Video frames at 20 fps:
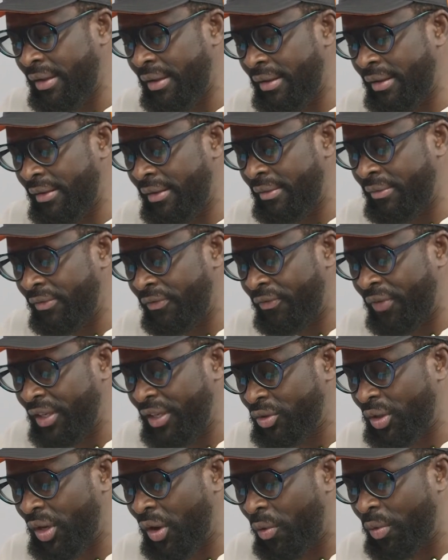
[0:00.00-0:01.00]
the
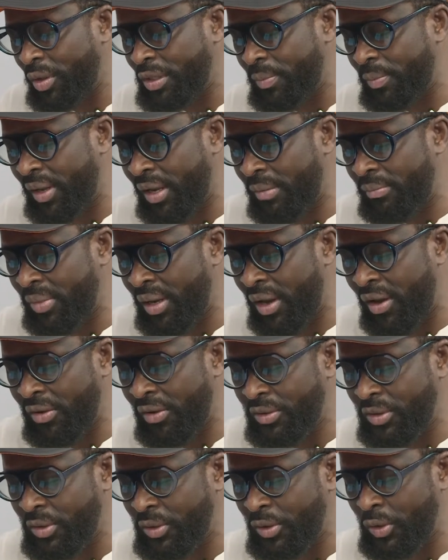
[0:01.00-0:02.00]
victory always
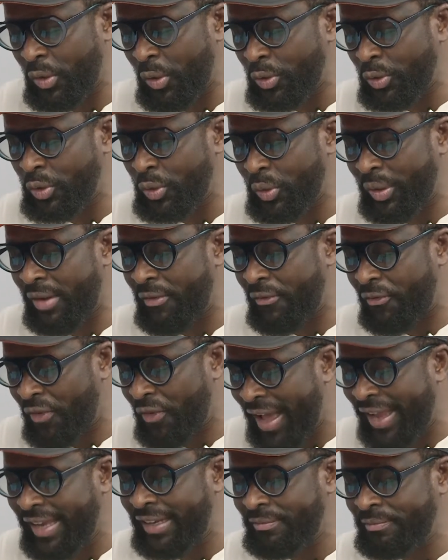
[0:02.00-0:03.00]
belongs to those who can
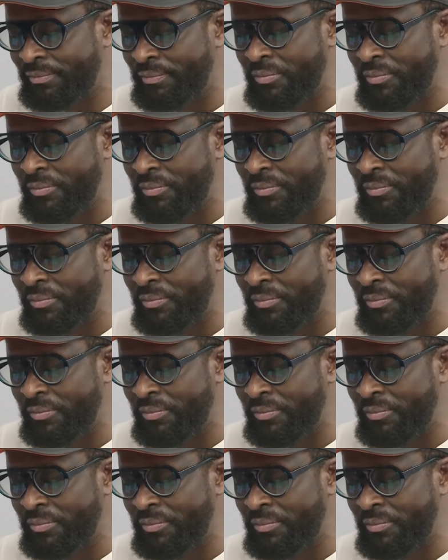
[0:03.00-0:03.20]
fight.